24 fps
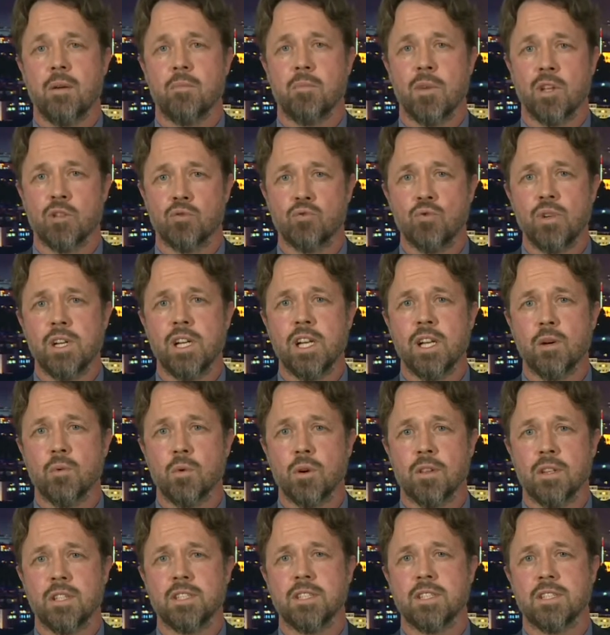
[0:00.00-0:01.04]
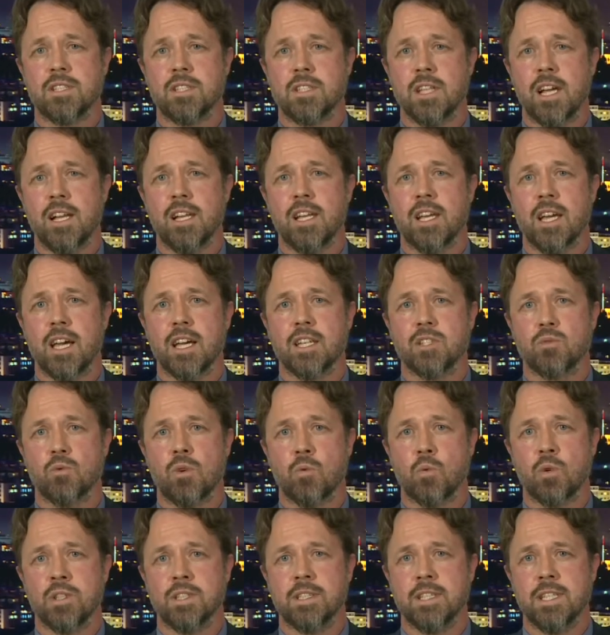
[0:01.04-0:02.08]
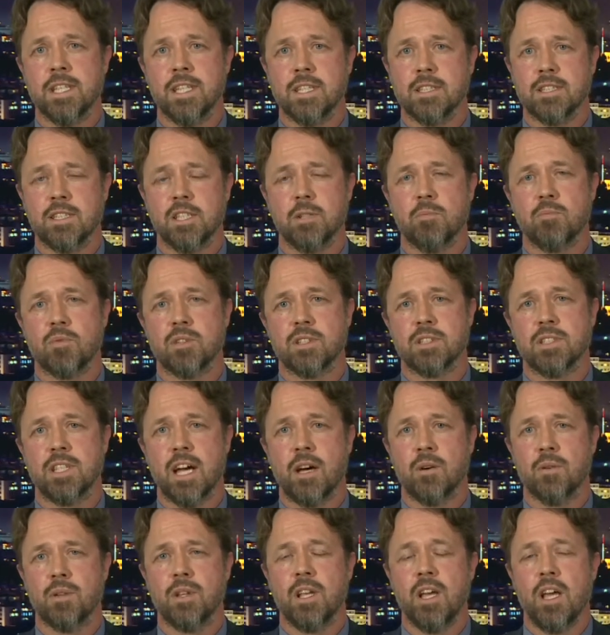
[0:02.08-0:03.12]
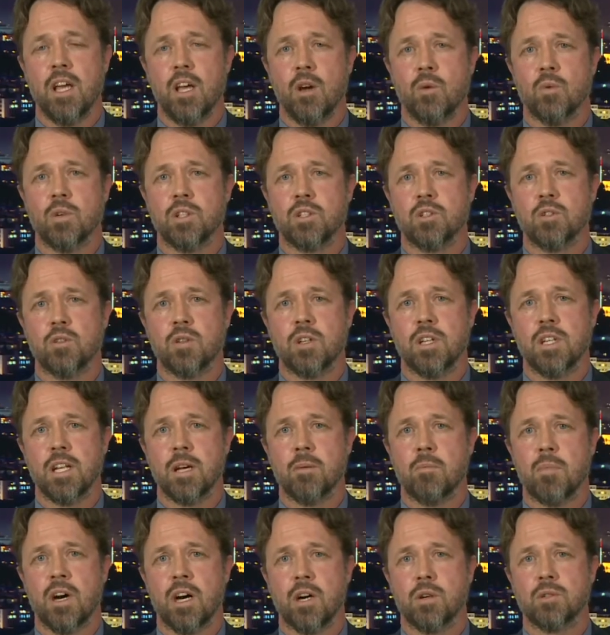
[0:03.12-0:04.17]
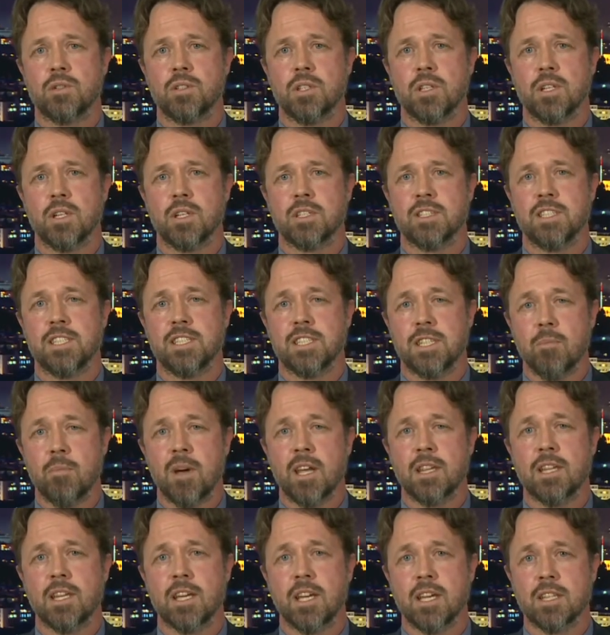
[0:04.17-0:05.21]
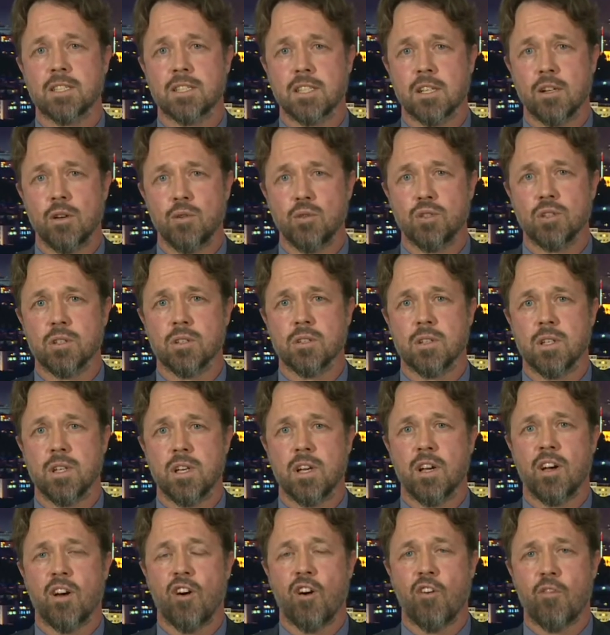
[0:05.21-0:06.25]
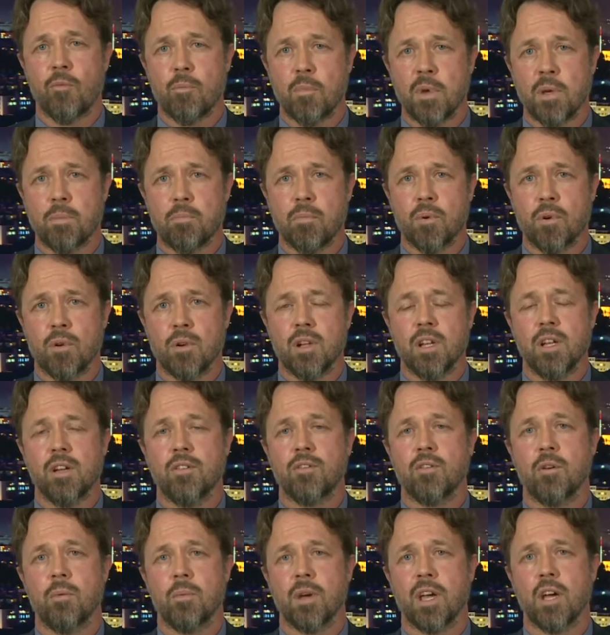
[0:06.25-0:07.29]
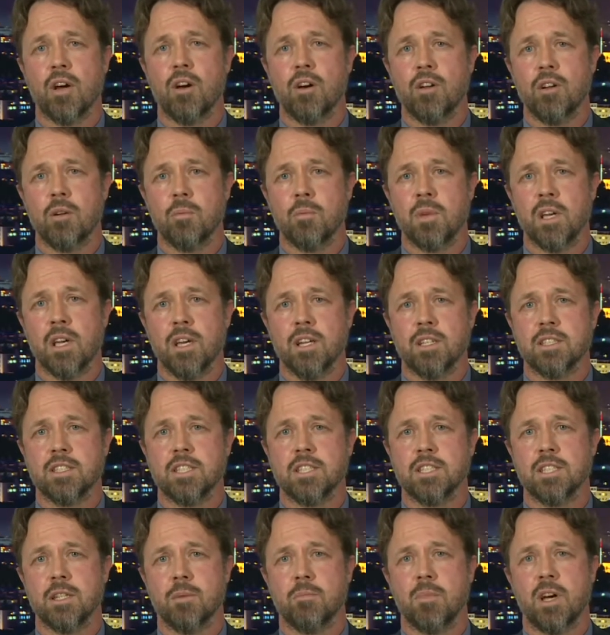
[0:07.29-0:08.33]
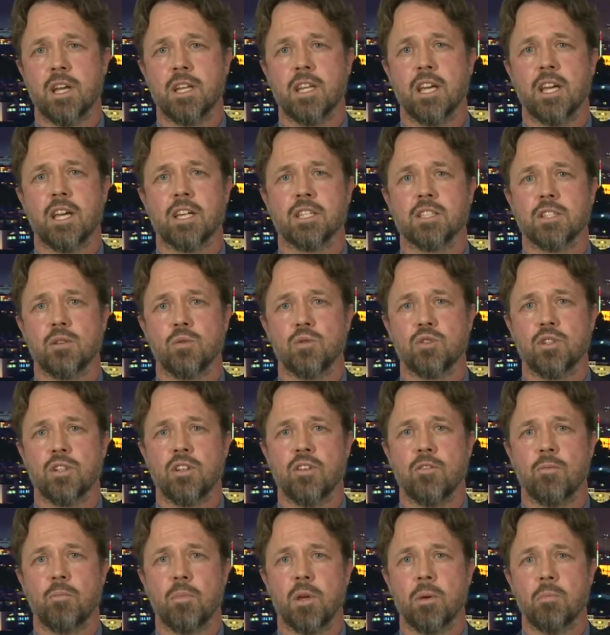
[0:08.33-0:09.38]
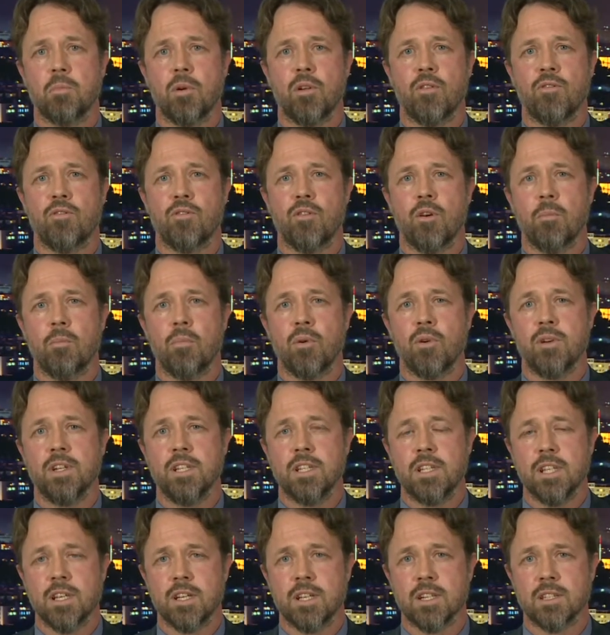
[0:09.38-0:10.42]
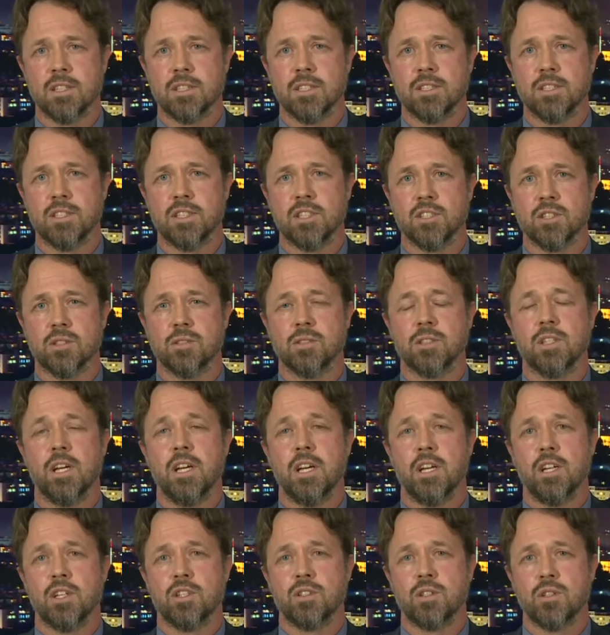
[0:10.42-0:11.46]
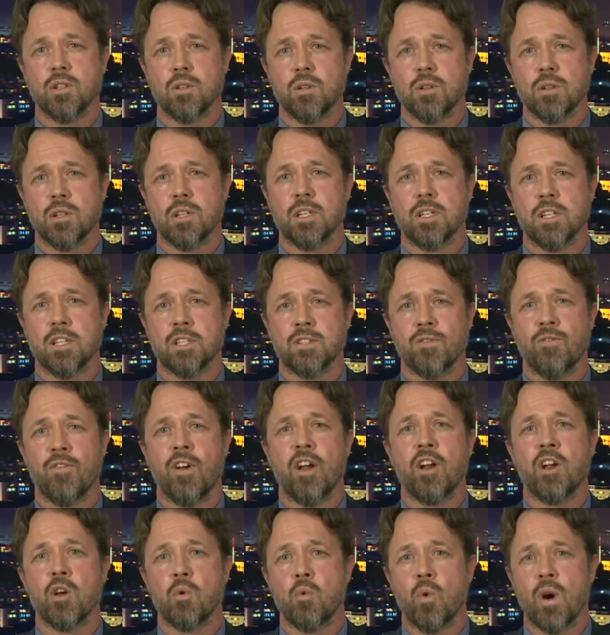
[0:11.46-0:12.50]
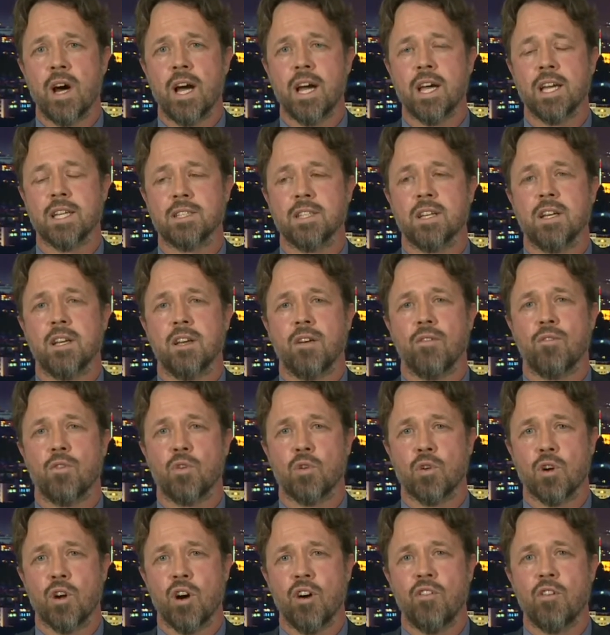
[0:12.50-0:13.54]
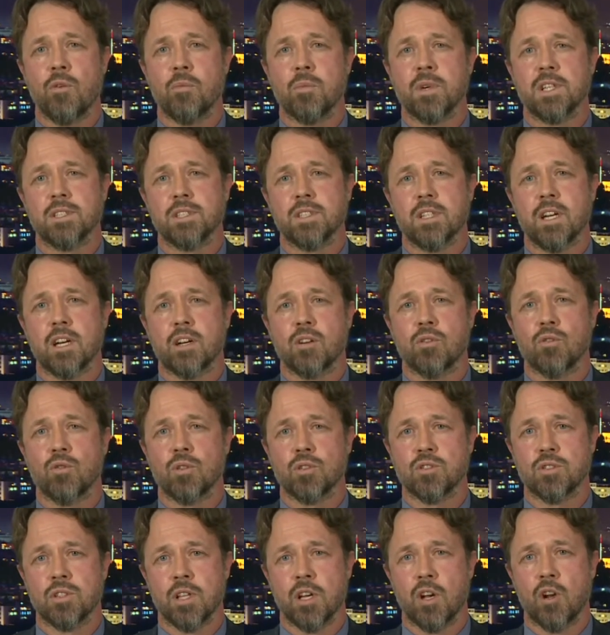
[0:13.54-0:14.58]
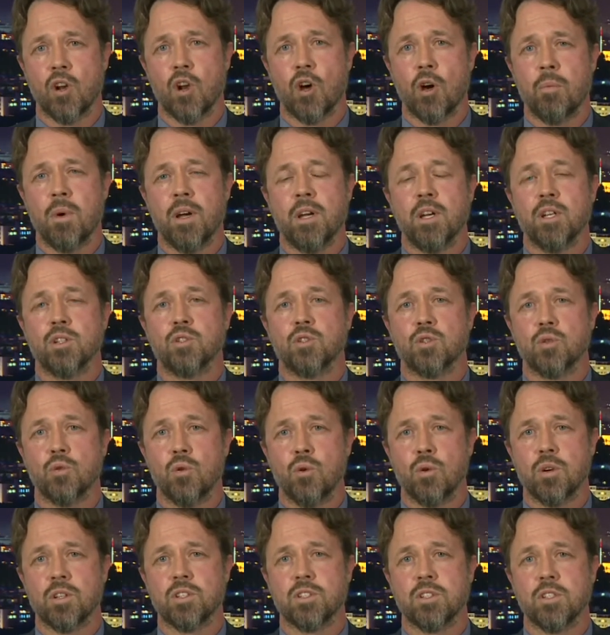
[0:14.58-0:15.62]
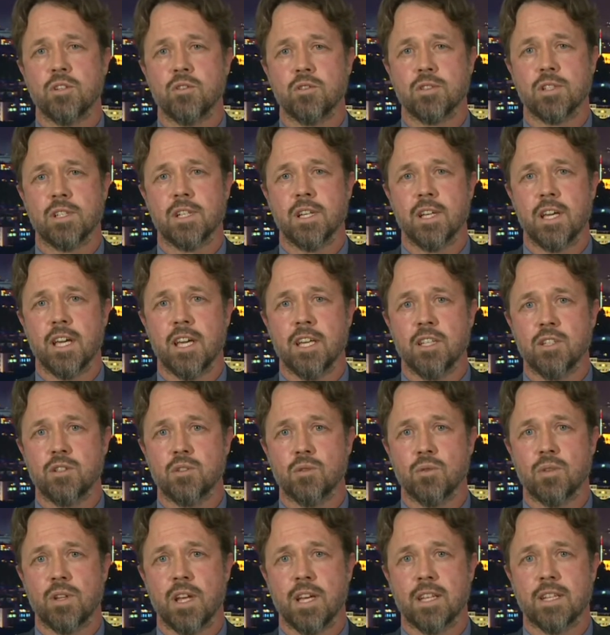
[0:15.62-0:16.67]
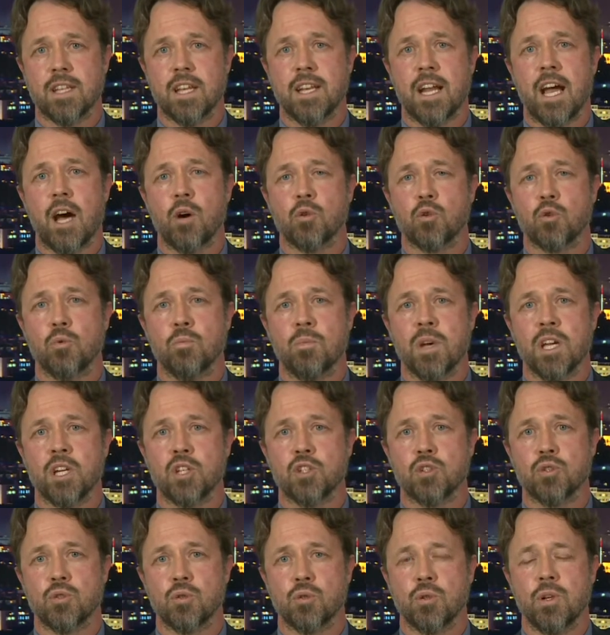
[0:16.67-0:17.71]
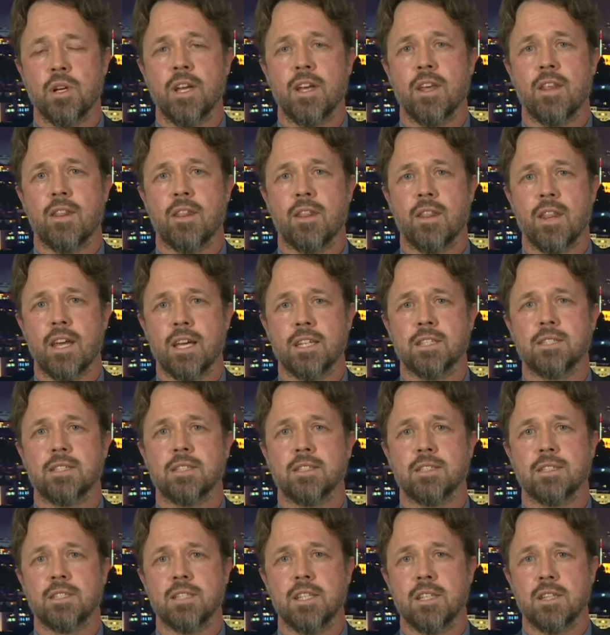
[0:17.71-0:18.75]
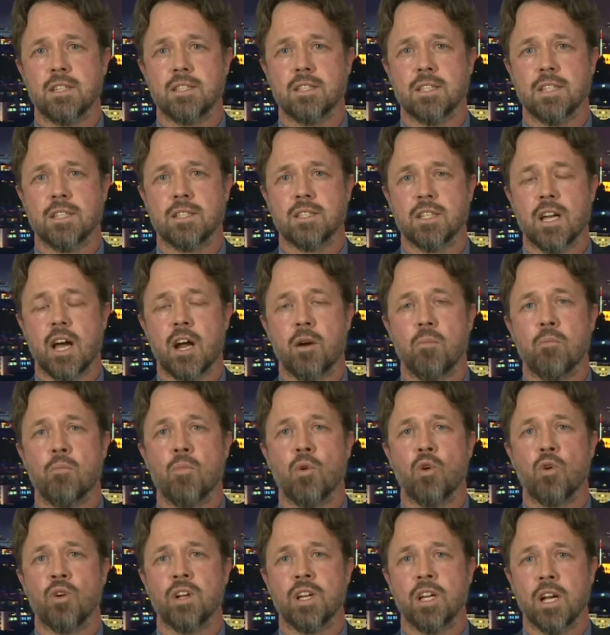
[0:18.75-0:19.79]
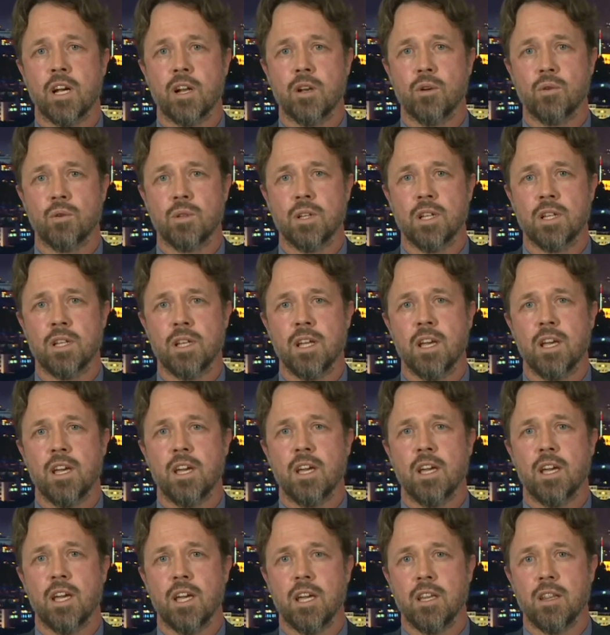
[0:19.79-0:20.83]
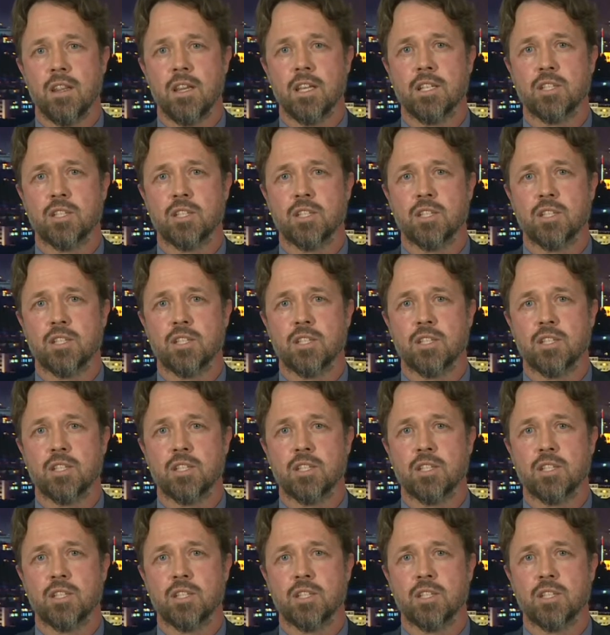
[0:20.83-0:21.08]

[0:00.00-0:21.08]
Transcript: But really what this is telling us, when we dig deeper down, we're talking about systematic exclusion of people from economy, systematic exclusion of people from political decision. So it is very wise for governments across the globe to look seriously into that and how to make sure that citizens are more included in the